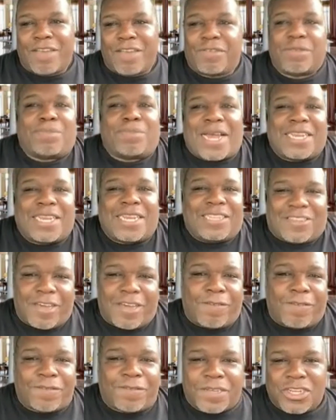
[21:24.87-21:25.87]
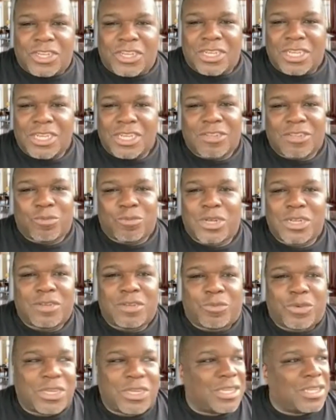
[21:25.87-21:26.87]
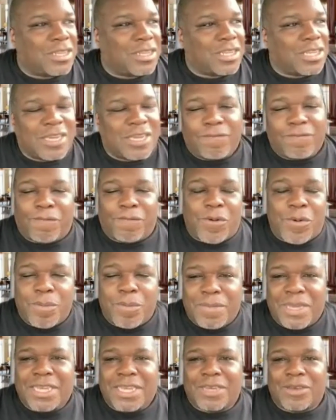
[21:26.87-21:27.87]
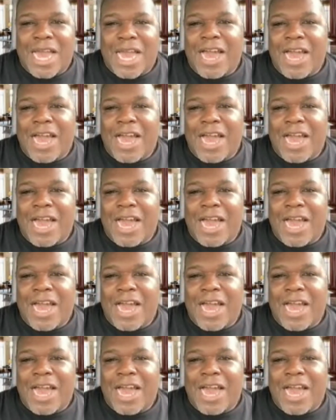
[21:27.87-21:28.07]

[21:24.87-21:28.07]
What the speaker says: everybody's selfish. It's what is it in for me?